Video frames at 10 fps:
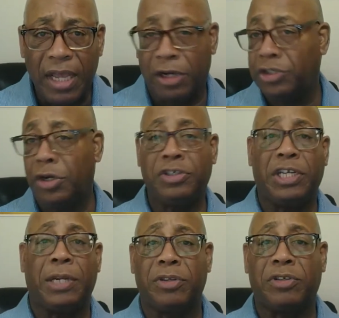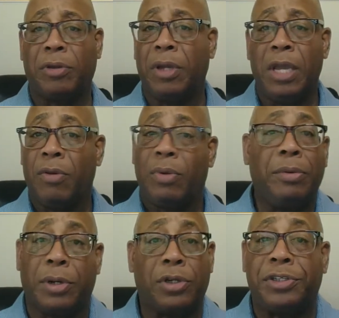And our church team
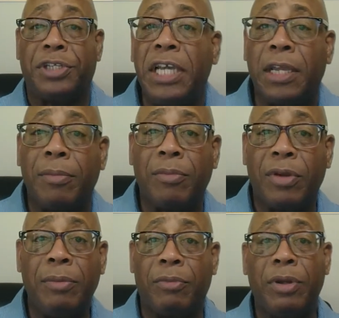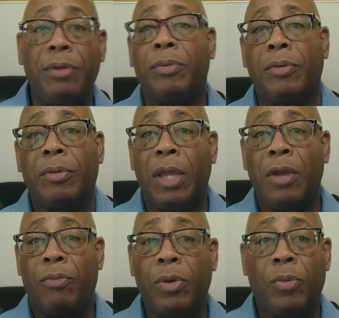we were a good team.
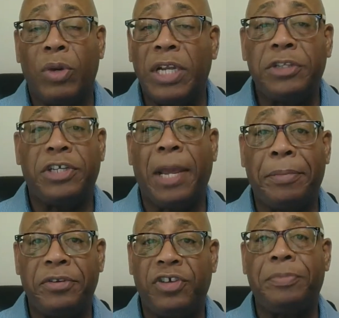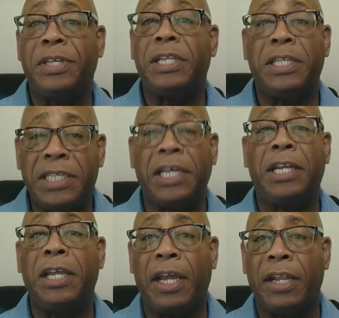We were winning championships in the
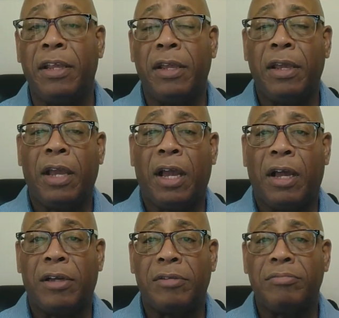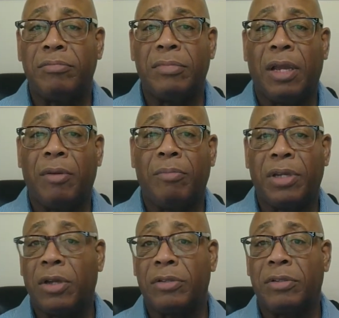city
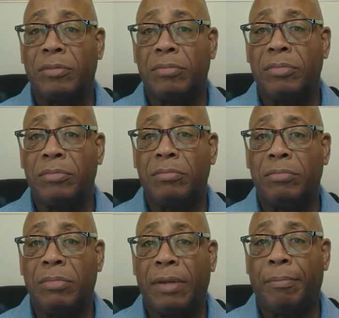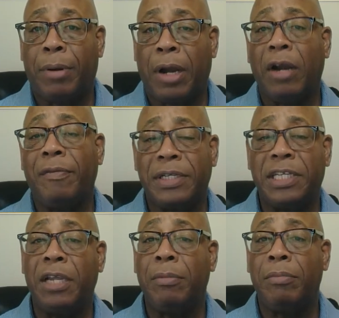because part of our
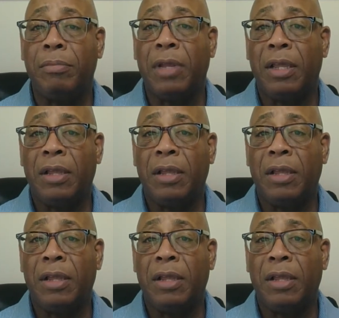team